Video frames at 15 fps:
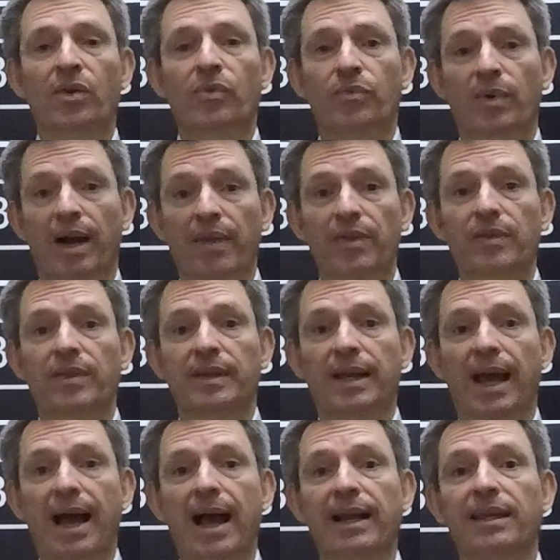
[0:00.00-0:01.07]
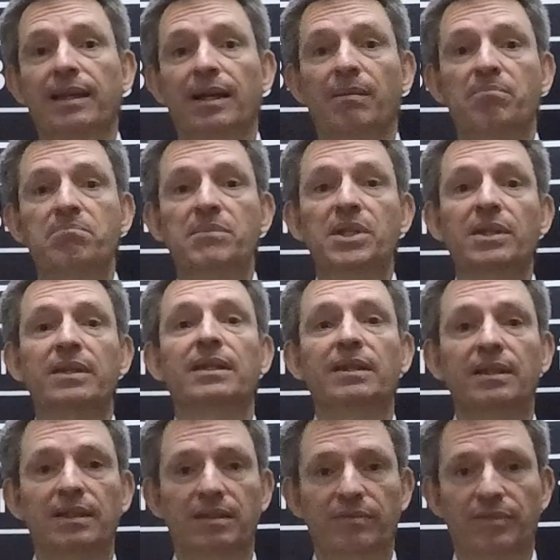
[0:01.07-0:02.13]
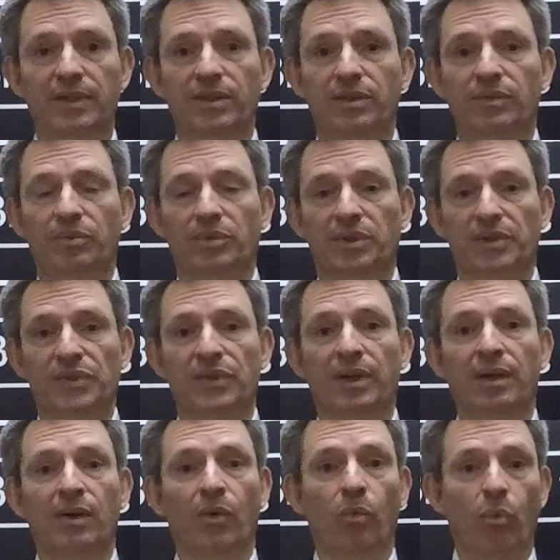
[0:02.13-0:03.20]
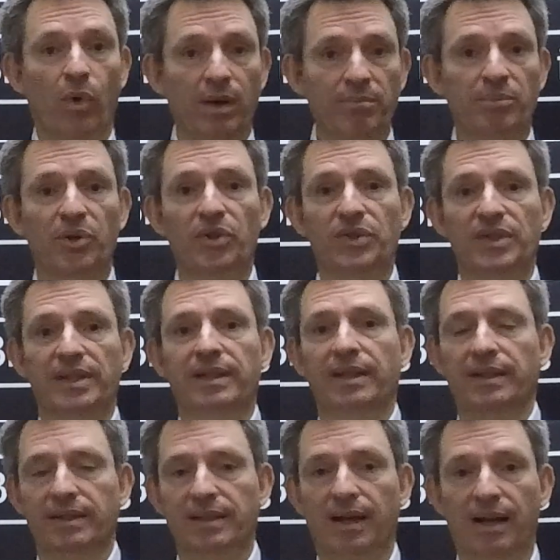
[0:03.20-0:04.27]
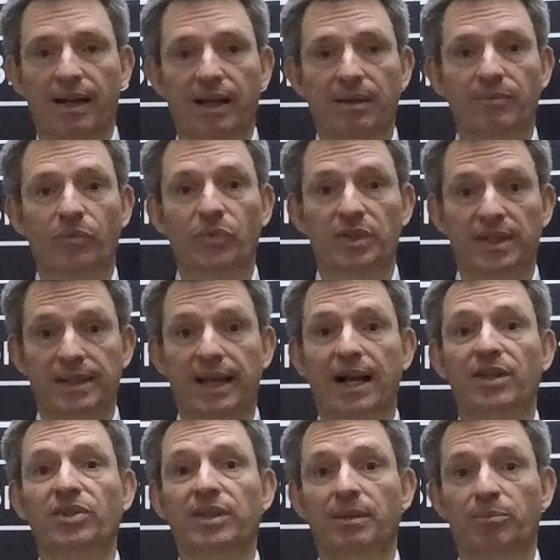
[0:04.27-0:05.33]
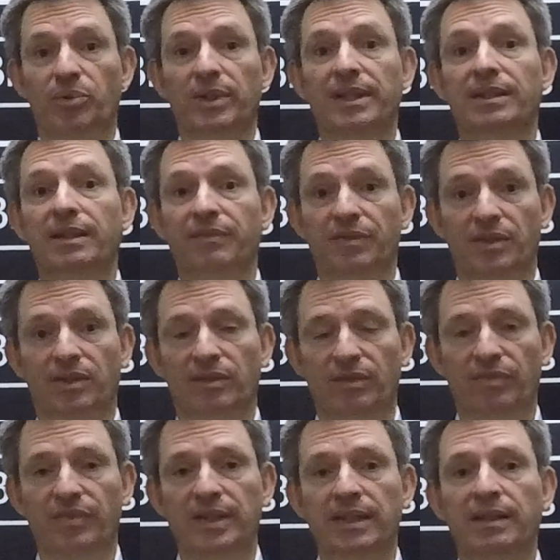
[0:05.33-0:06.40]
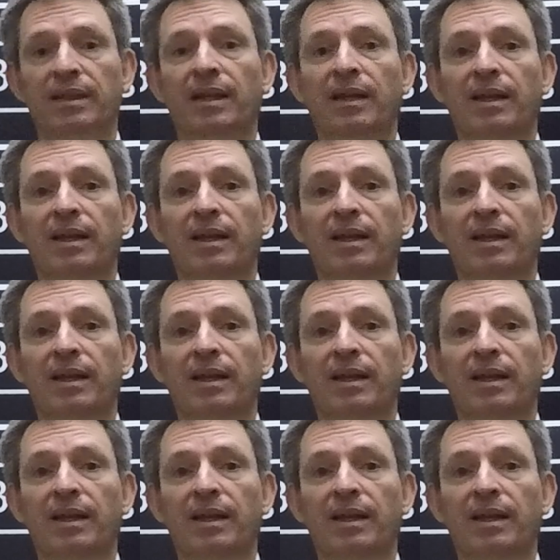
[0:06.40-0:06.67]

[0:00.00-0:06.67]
Rather than hacking 1 million individuals, one person at a time, which is actually a pretty difficult feat,